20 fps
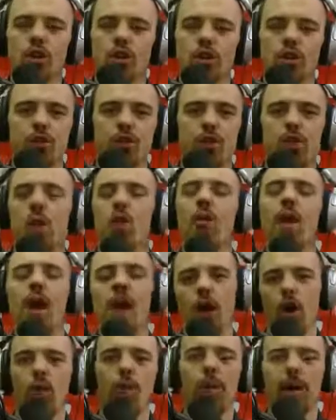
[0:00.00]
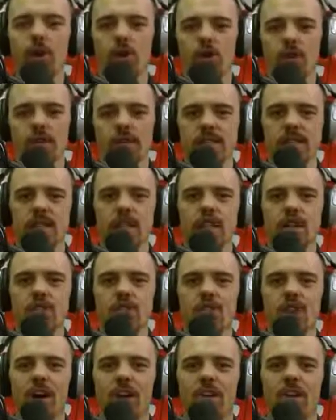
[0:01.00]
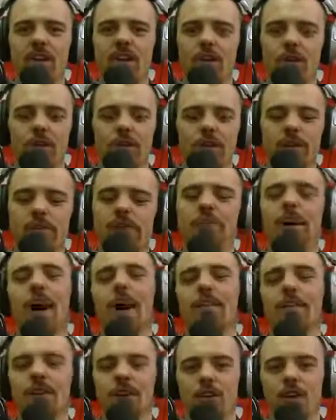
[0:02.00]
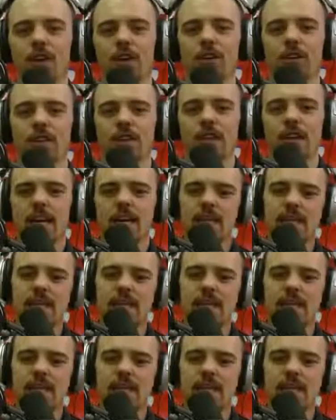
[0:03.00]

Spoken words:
to throw Hail Marys trying to get only 5 yards.